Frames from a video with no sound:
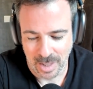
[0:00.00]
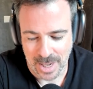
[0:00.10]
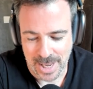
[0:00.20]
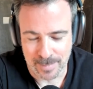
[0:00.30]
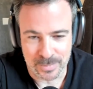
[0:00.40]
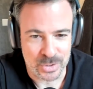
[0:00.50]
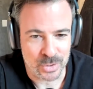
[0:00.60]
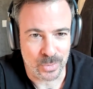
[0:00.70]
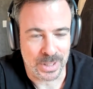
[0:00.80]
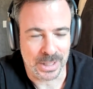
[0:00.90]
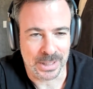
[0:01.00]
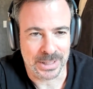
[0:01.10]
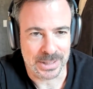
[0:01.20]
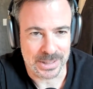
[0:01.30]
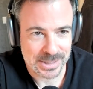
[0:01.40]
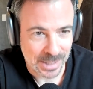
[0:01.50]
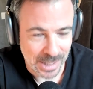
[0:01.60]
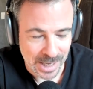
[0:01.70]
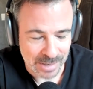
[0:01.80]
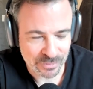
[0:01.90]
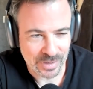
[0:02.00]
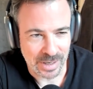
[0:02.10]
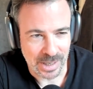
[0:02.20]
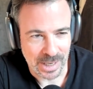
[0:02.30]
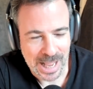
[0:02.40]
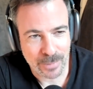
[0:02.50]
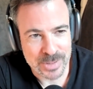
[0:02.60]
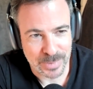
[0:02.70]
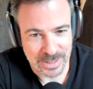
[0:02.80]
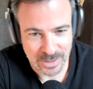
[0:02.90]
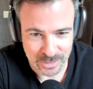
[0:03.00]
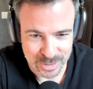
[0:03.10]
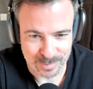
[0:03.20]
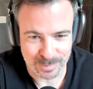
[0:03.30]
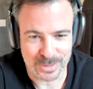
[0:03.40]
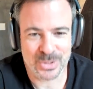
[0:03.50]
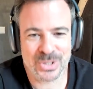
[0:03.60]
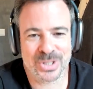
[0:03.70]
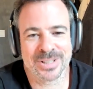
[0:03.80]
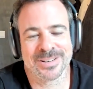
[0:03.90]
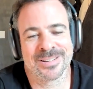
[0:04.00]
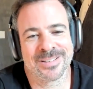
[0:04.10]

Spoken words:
I am doing in this life? How is my contribution?